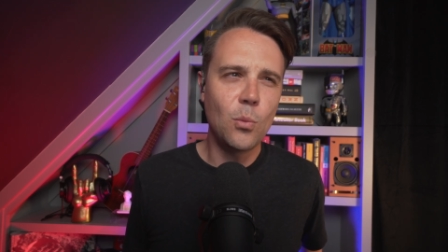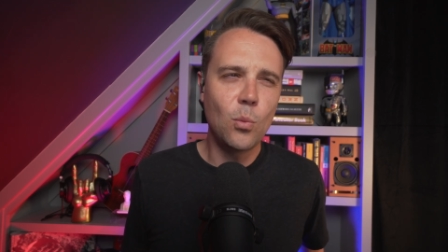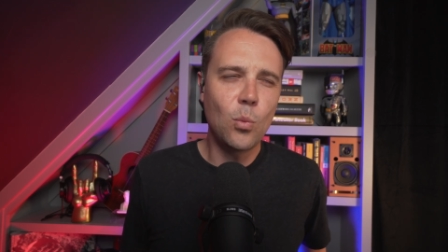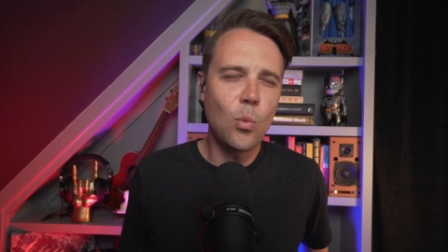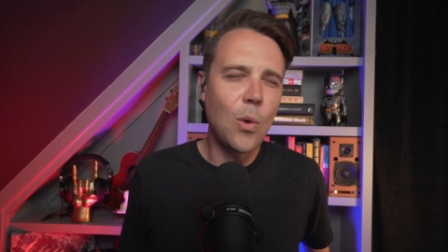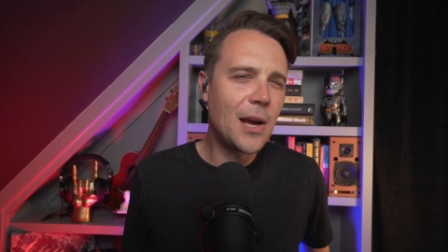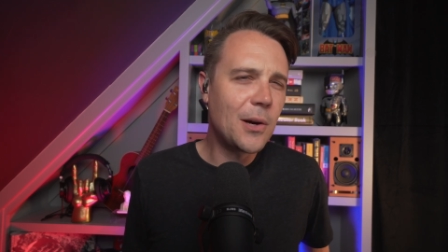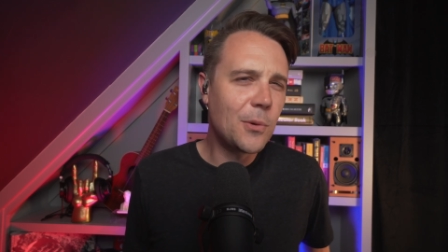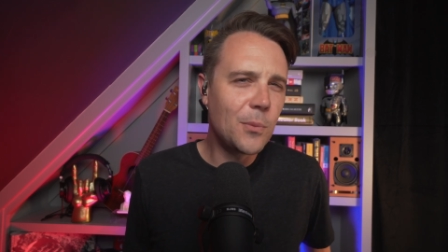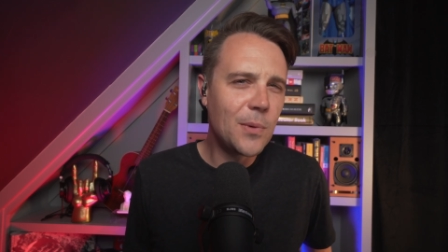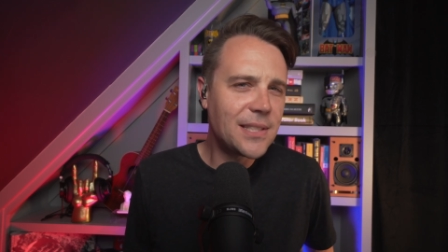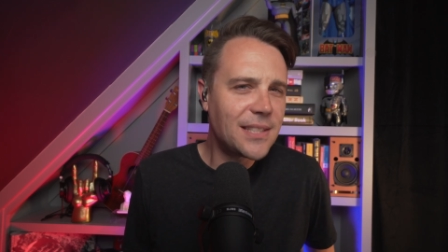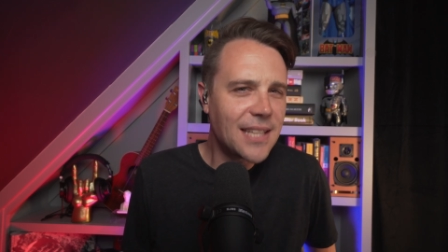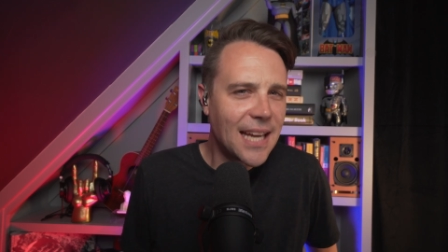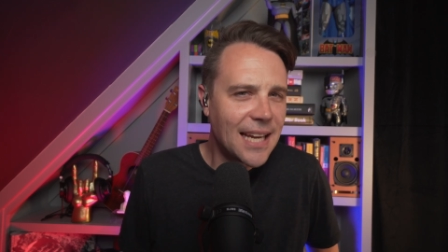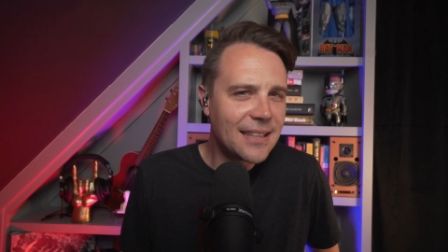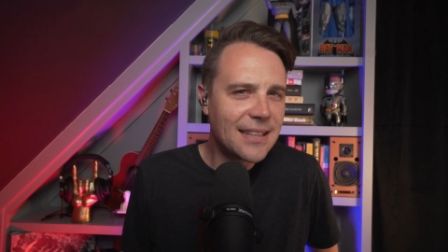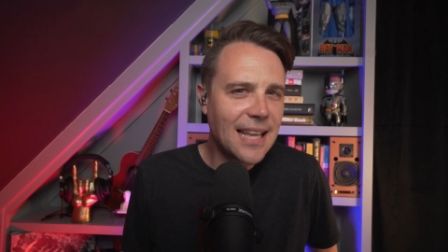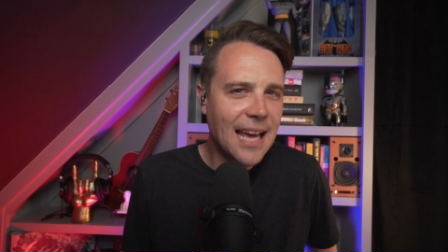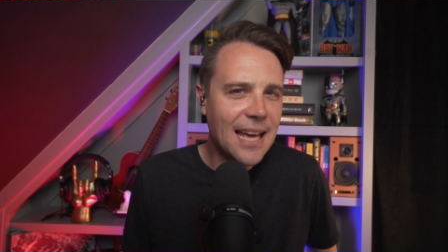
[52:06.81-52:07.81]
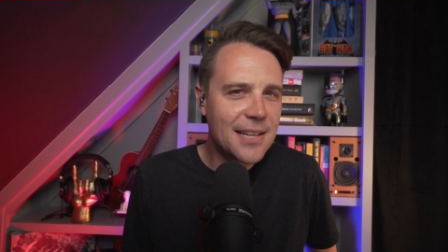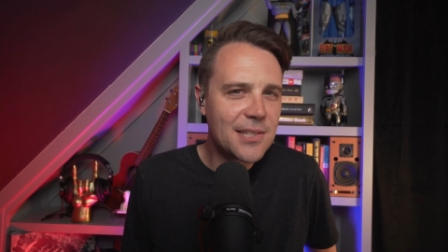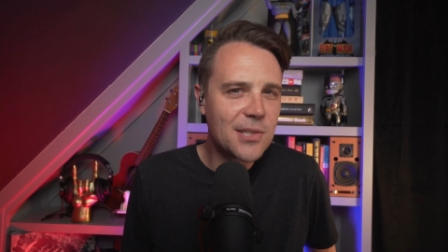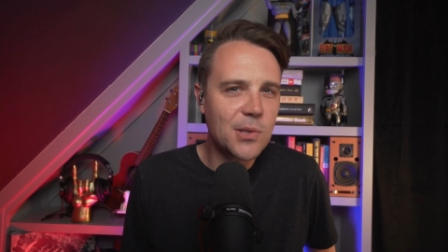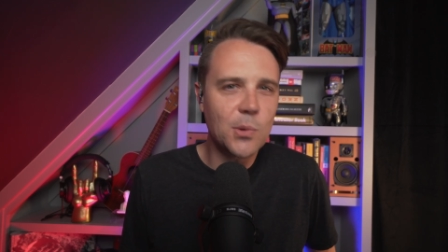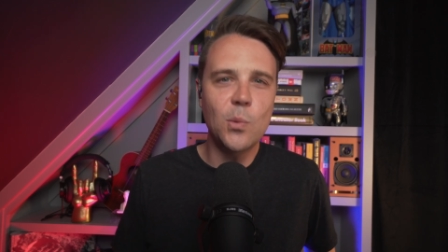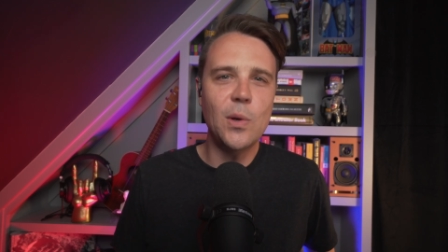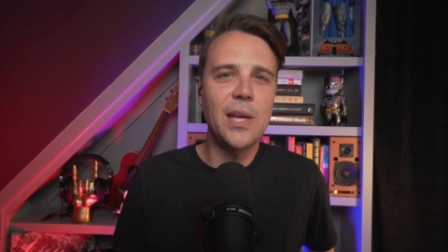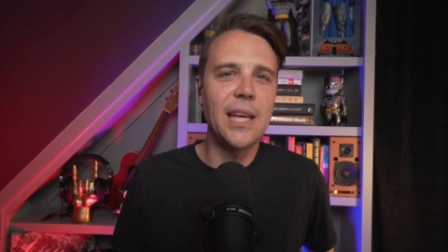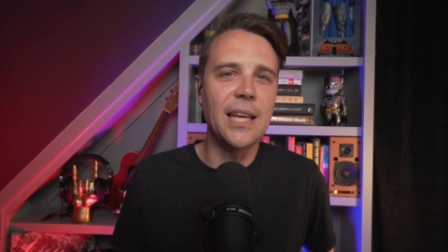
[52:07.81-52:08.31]
why don't we take that
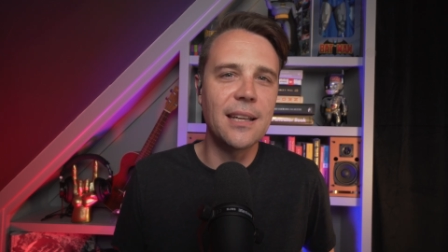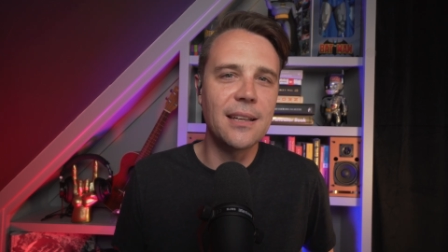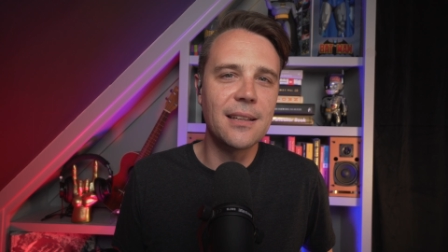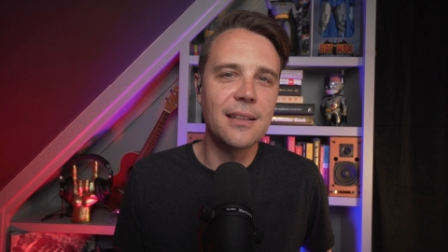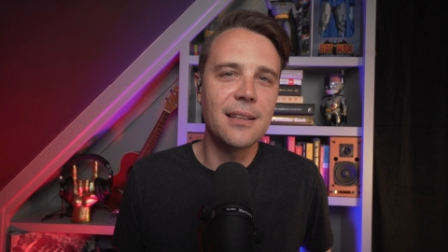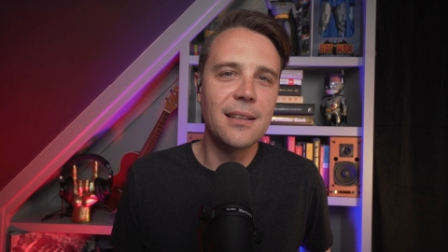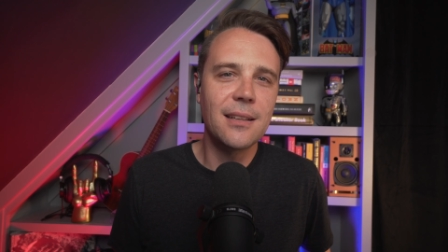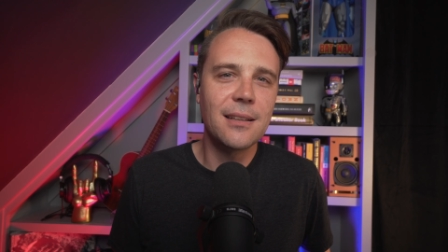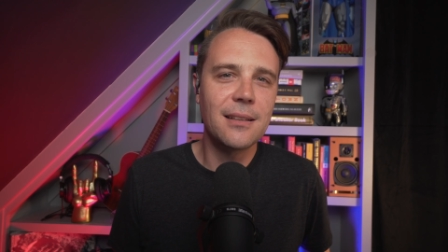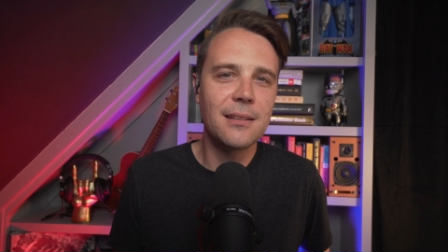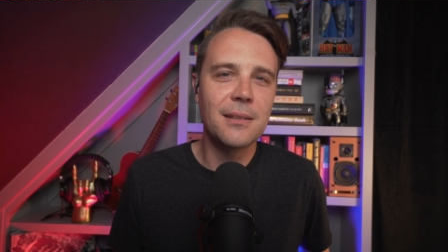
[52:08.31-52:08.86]
as a win?